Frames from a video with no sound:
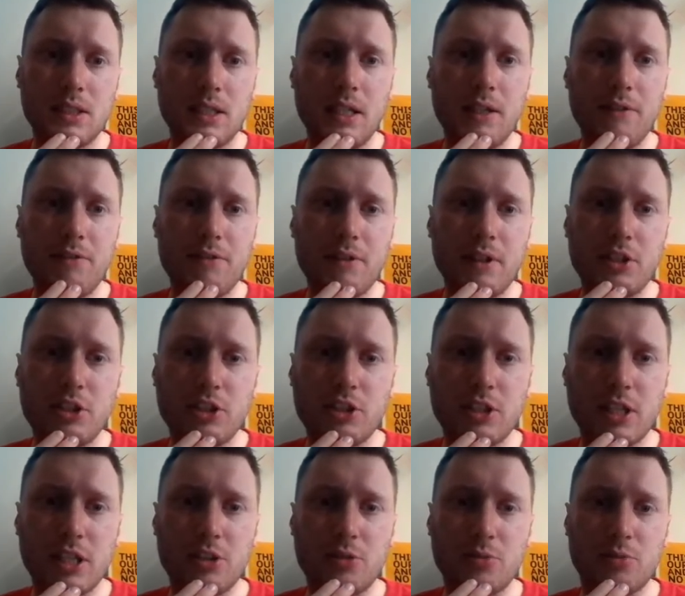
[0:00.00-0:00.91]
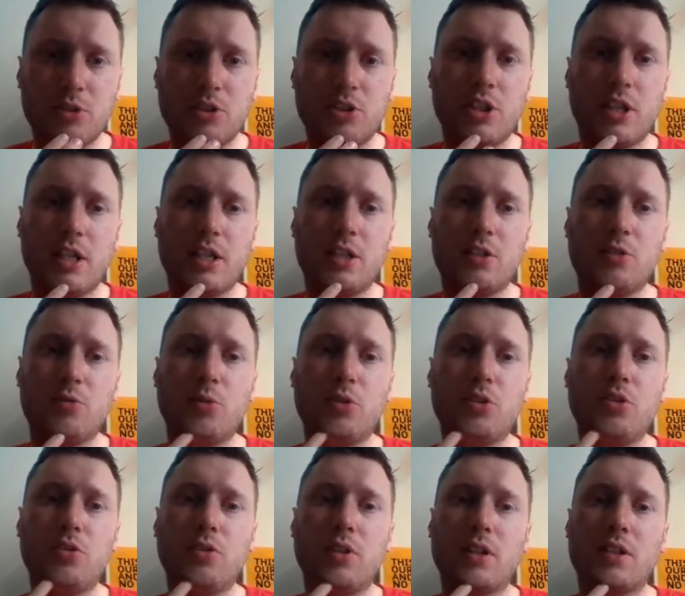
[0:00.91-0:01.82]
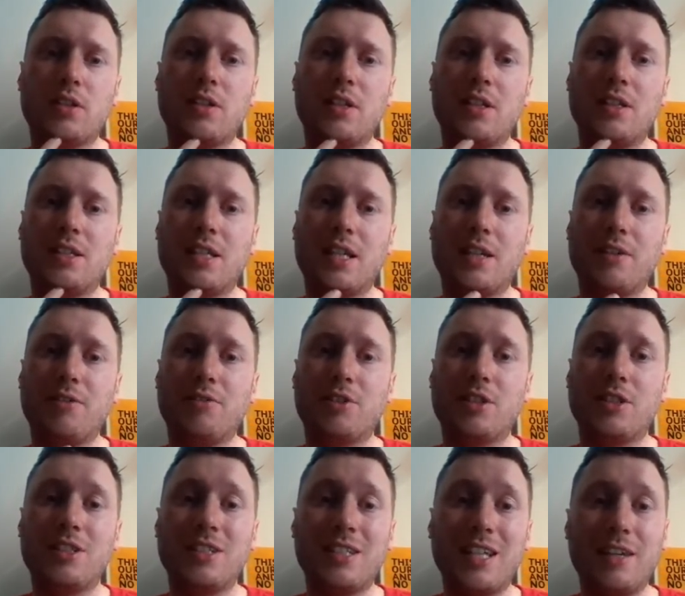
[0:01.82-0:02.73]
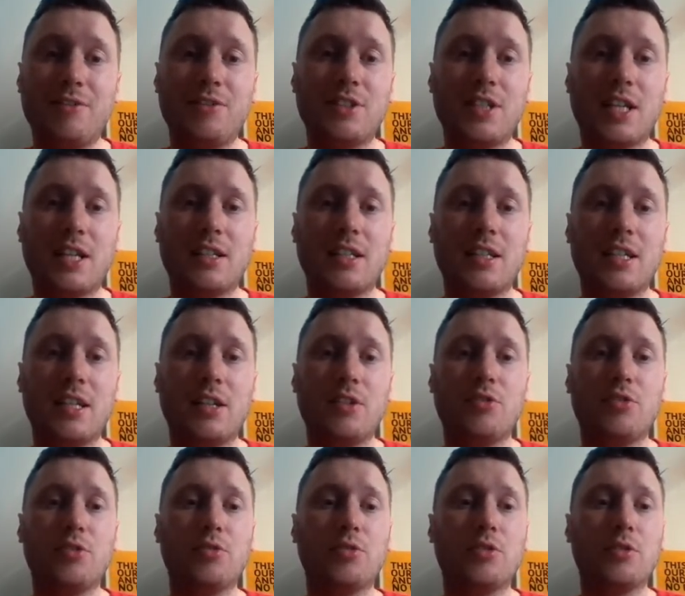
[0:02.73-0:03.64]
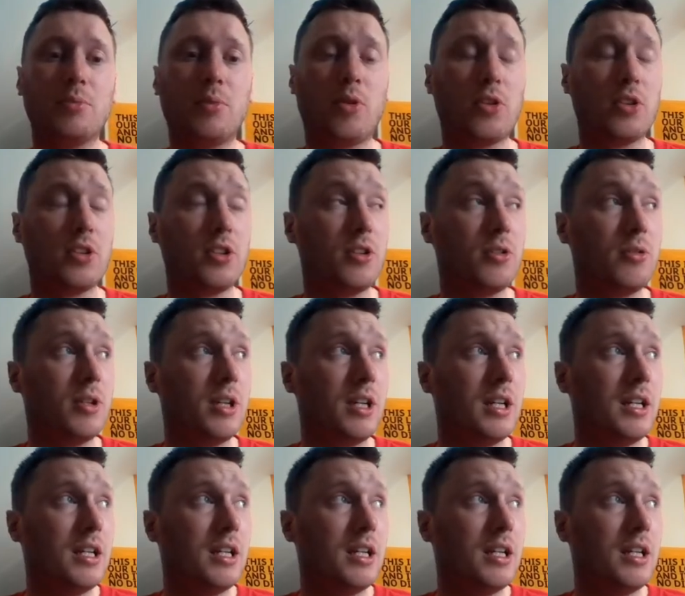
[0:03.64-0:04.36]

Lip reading: If legislation was changed, would you like to see safe standing introduced at Molineux?